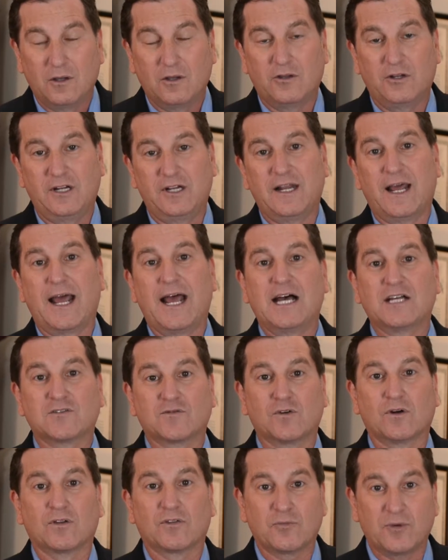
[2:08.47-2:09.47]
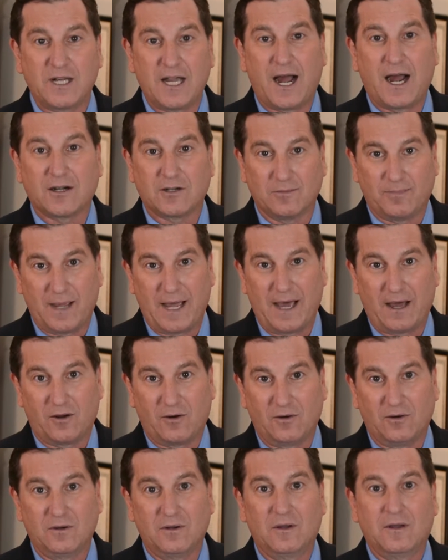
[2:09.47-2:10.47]
You need to ask for a 3-doctor
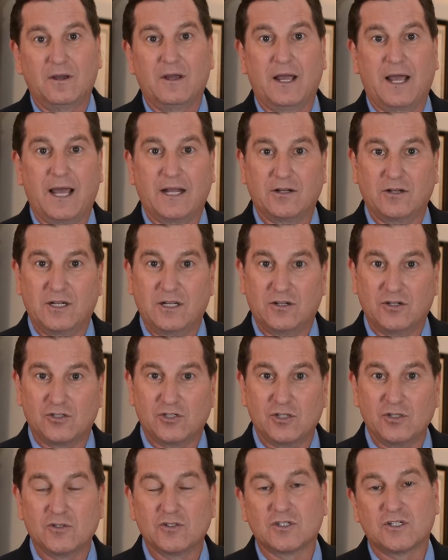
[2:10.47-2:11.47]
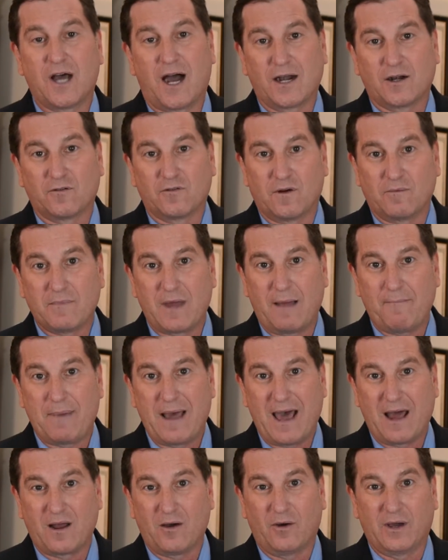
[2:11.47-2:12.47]
panel, and you need to choose a doctor from that
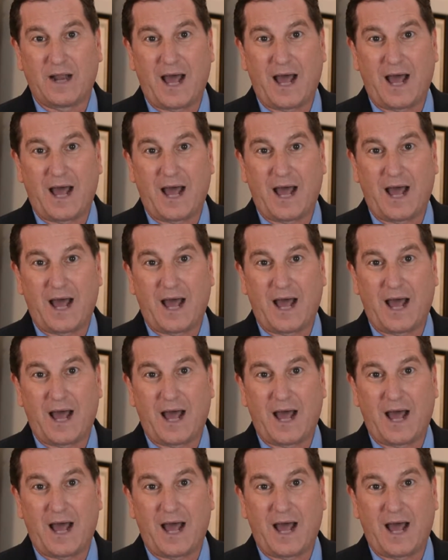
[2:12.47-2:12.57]
panel.